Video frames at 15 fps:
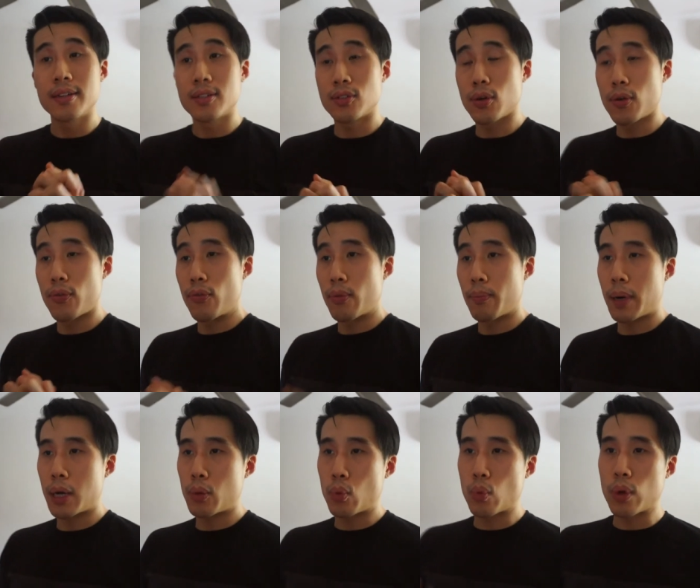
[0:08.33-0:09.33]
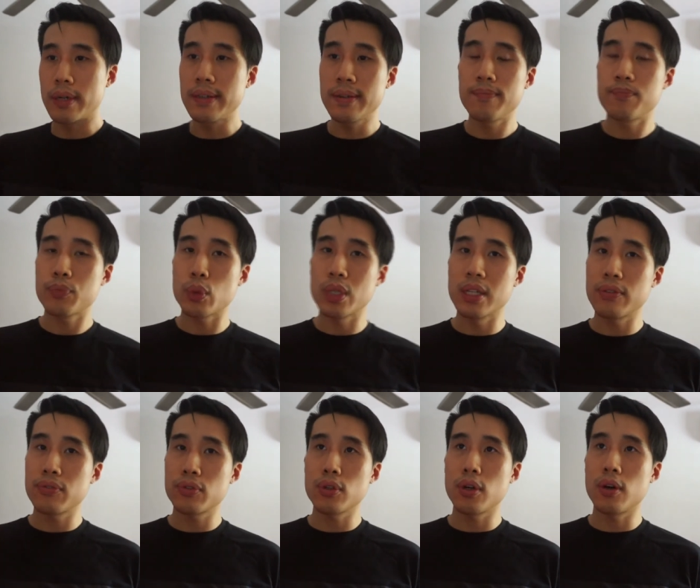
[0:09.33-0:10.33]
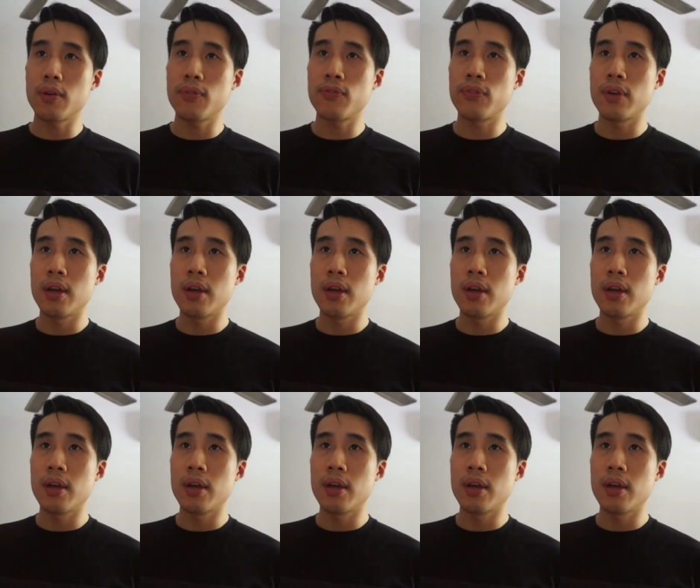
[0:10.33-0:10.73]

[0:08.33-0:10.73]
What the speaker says: So from part 1, we left off